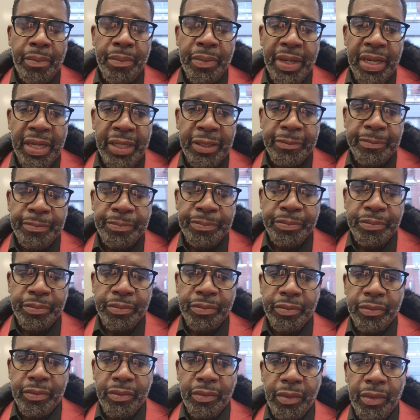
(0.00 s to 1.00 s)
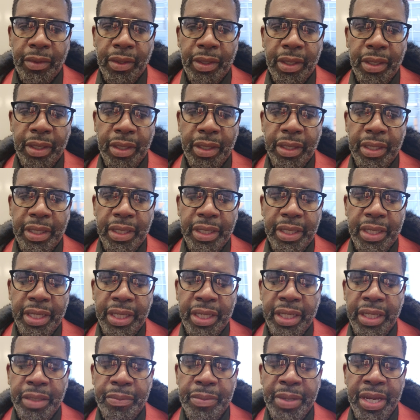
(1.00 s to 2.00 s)
But
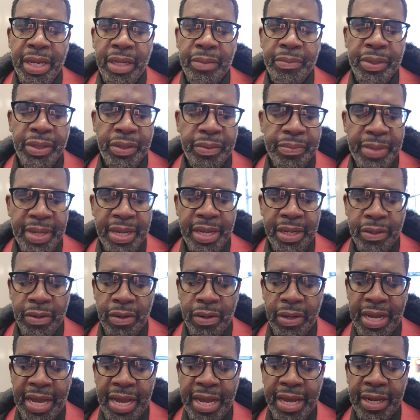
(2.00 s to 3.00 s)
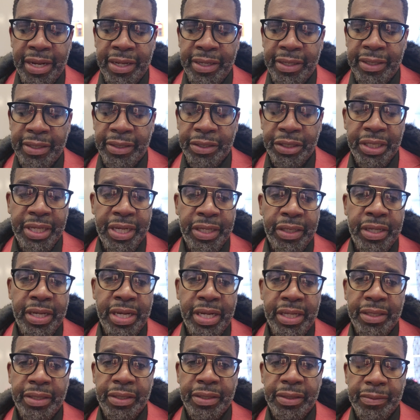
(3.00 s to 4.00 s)
Kiki Man, Miss Man, she had
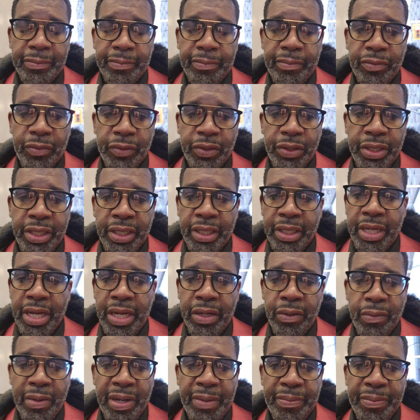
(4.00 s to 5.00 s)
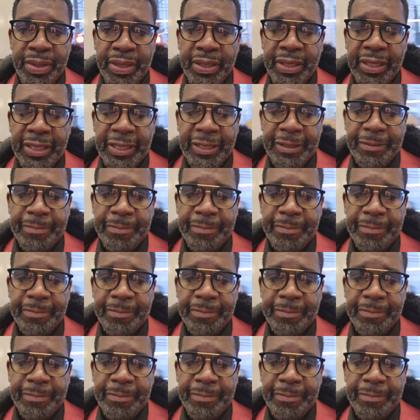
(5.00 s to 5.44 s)
guns. She had a lot of weapons.